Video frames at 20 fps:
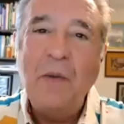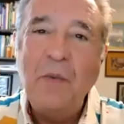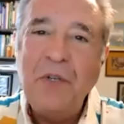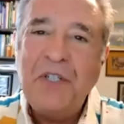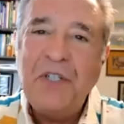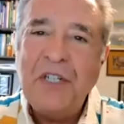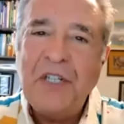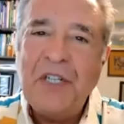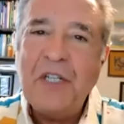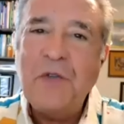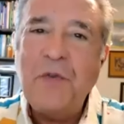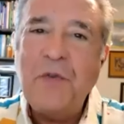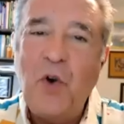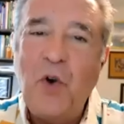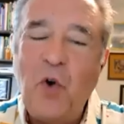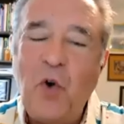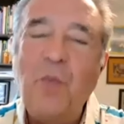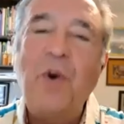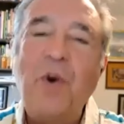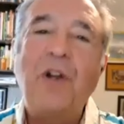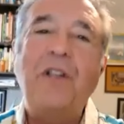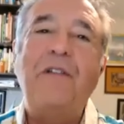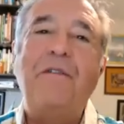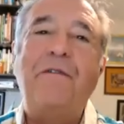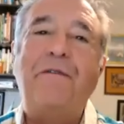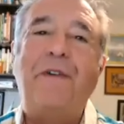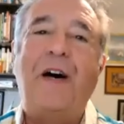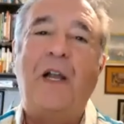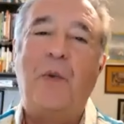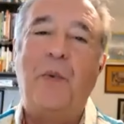would suggest for homework the
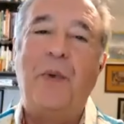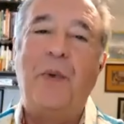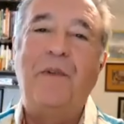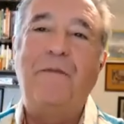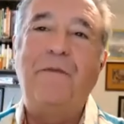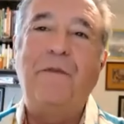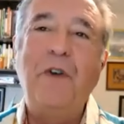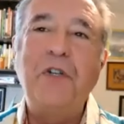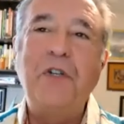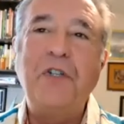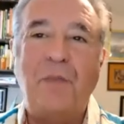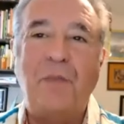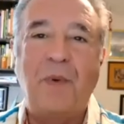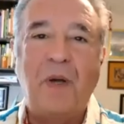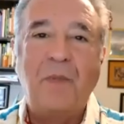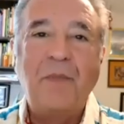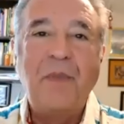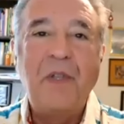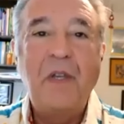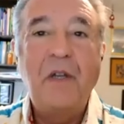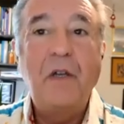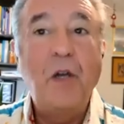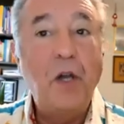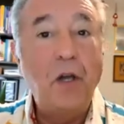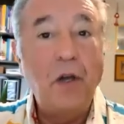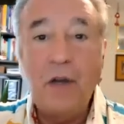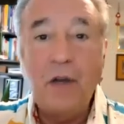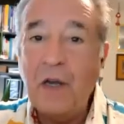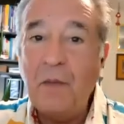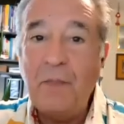following. First of all,
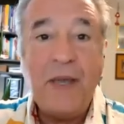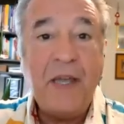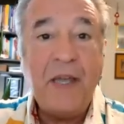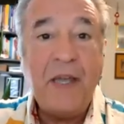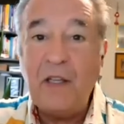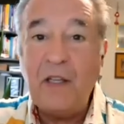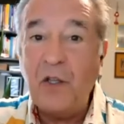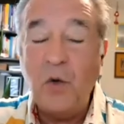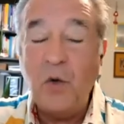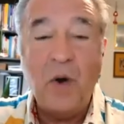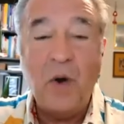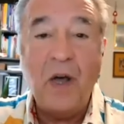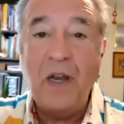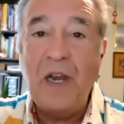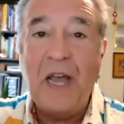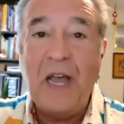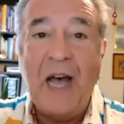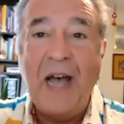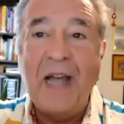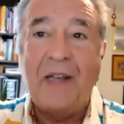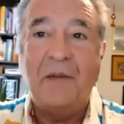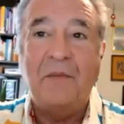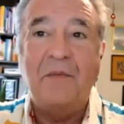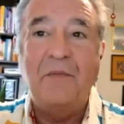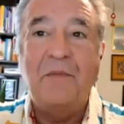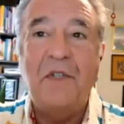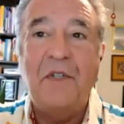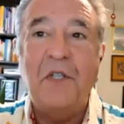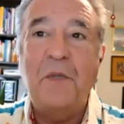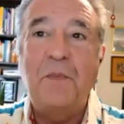look up ADU online.
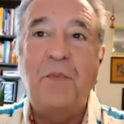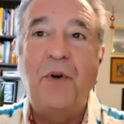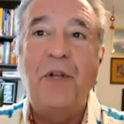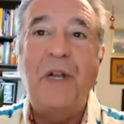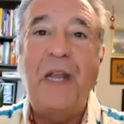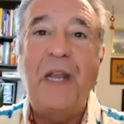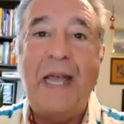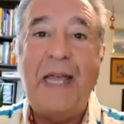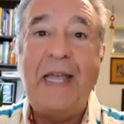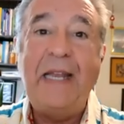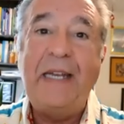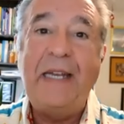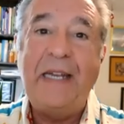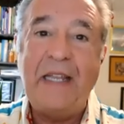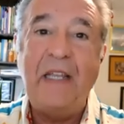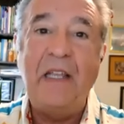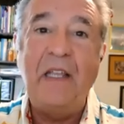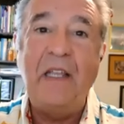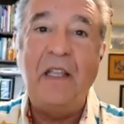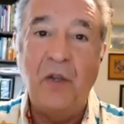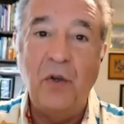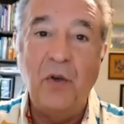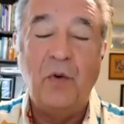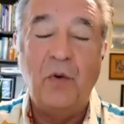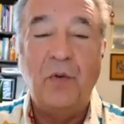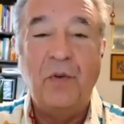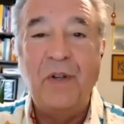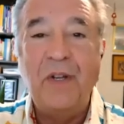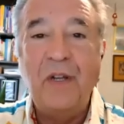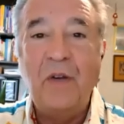Just put
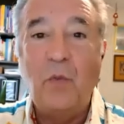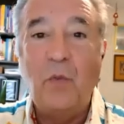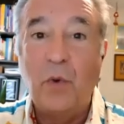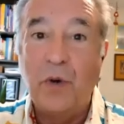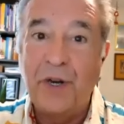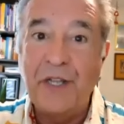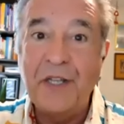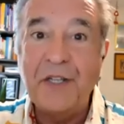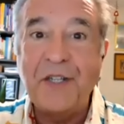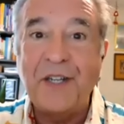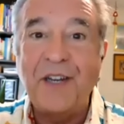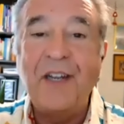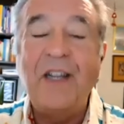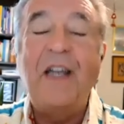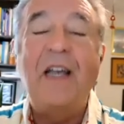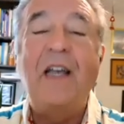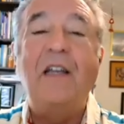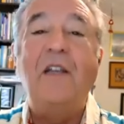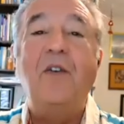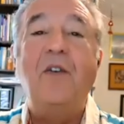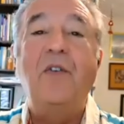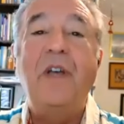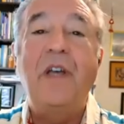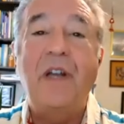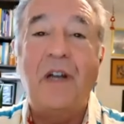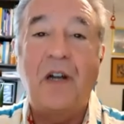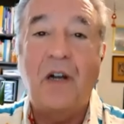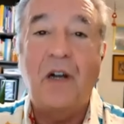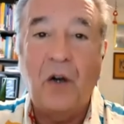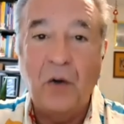ADU. What is it? And you'll
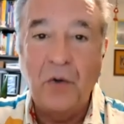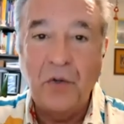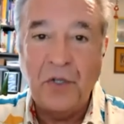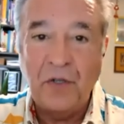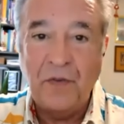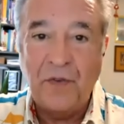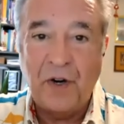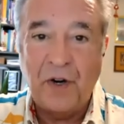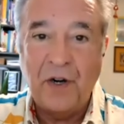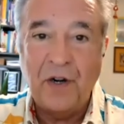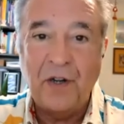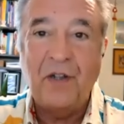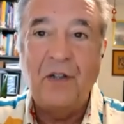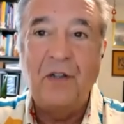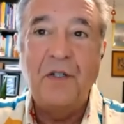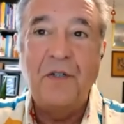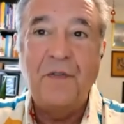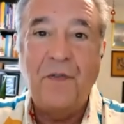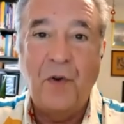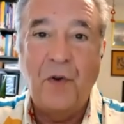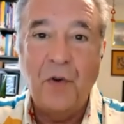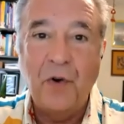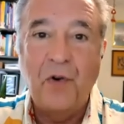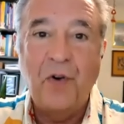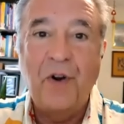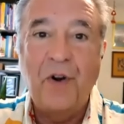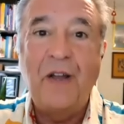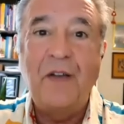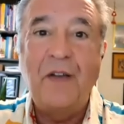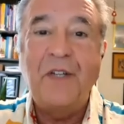get a host of articles,
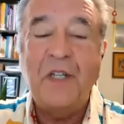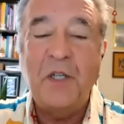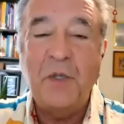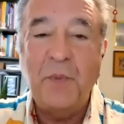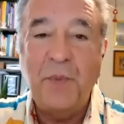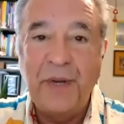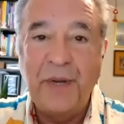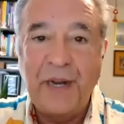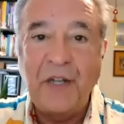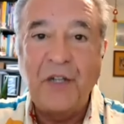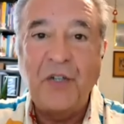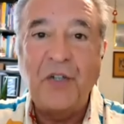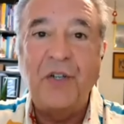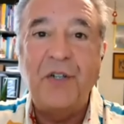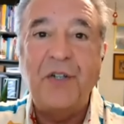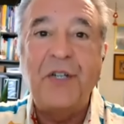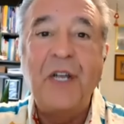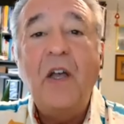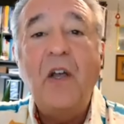photographs, explanations.